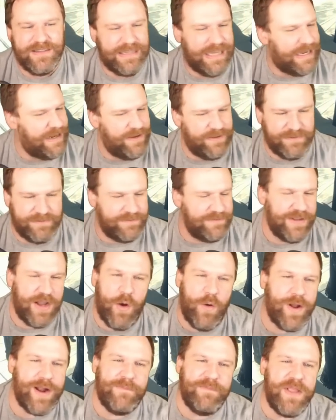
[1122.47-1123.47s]
I don't
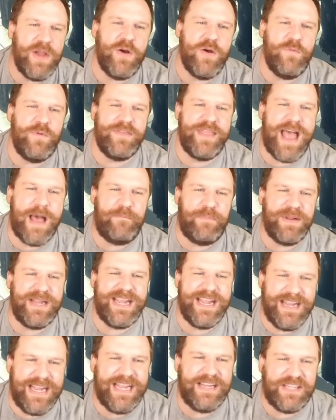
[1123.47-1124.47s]
know what I'm doing with that, but
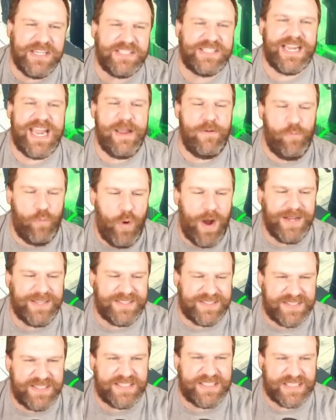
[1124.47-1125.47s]
he
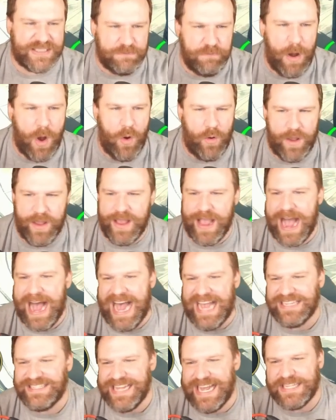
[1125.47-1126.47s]
wants the smoke, guys.